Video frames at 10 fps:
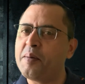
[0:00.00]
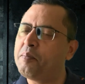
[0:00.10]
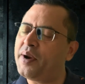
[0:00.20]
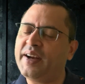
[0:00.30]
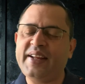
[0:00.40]

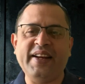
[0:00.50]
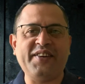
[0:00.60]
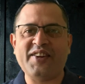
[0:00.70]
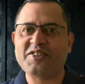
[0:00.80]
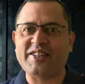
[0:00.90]
Pretty
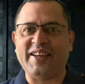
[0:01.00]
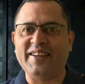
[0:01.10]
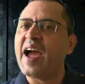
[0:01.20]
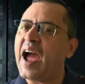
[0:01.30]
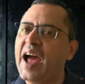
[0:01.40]
interesting.
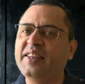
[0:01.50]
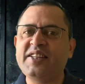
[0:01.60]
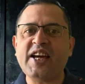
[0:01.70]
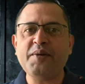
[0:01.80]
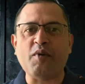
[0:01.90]
At the
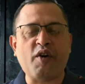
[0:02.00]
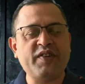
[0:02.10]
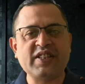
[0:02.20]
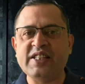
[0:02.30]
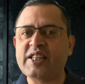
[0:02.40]
time of
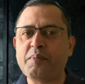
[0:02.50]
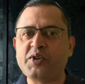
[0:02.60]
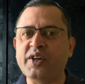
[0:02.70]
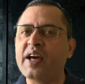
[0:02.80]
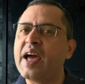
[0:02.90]
its
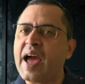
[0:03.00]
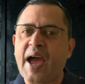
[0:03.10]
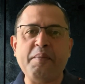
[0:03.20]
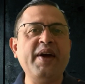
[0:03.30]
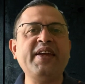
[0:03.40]
inception,
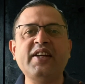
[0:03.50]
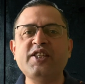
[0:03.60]
American